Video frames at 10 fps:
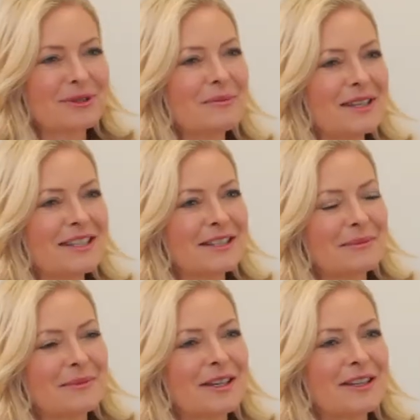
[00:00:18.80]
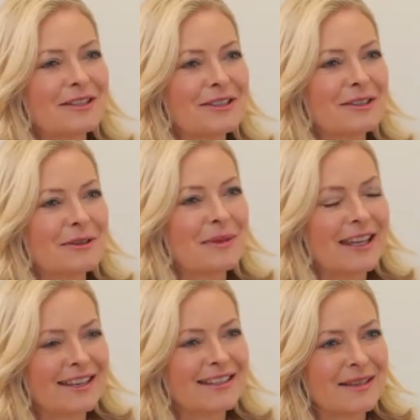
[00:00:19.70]
to medium term
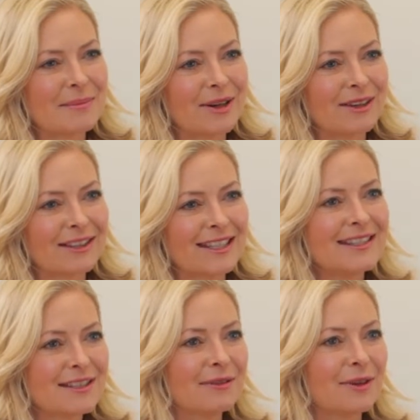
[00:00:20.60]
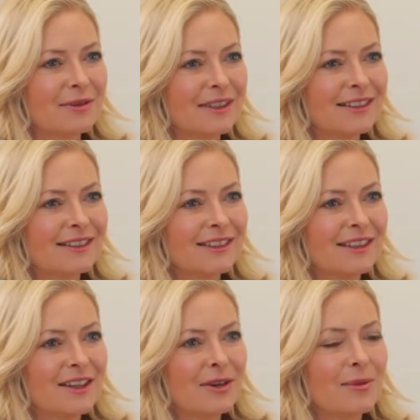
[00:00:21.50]
lending market is evolving.
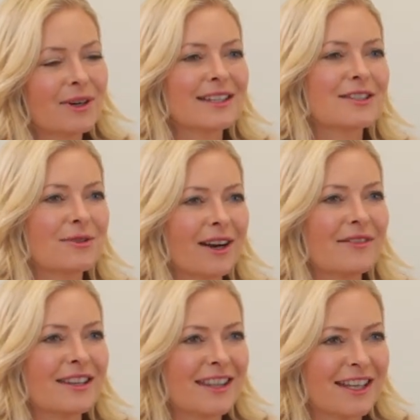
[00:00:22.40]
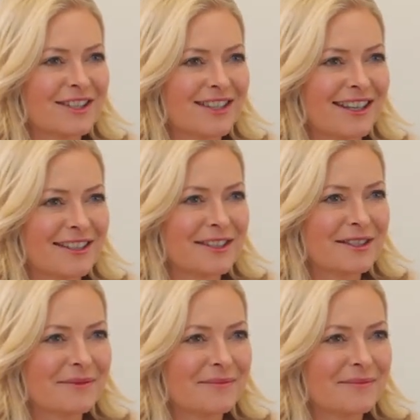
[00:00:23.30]
What is driving that change?